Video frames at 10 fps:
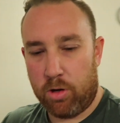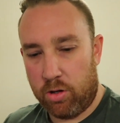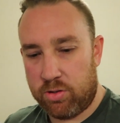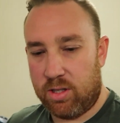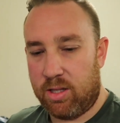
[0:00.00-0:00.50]

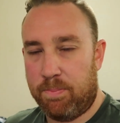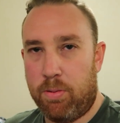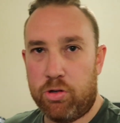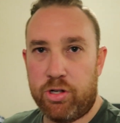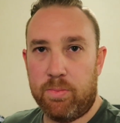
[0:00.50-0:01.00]
constantly
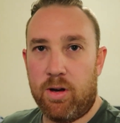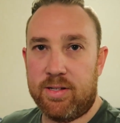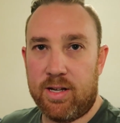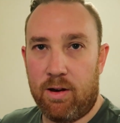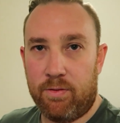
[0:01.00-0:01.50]
pushing
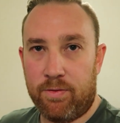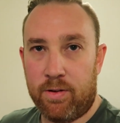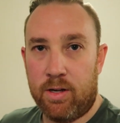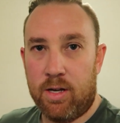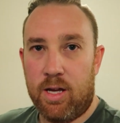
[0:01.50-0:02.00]
myself,
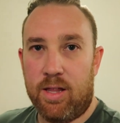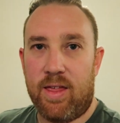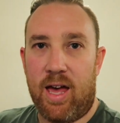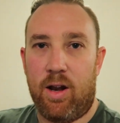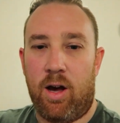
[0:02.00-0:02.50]

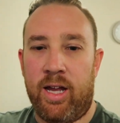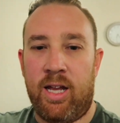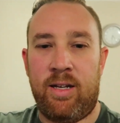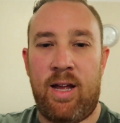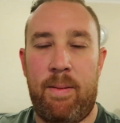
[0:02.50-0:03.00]
that I
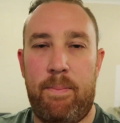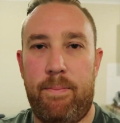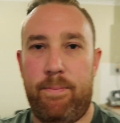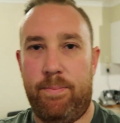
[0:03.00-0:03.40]
end up,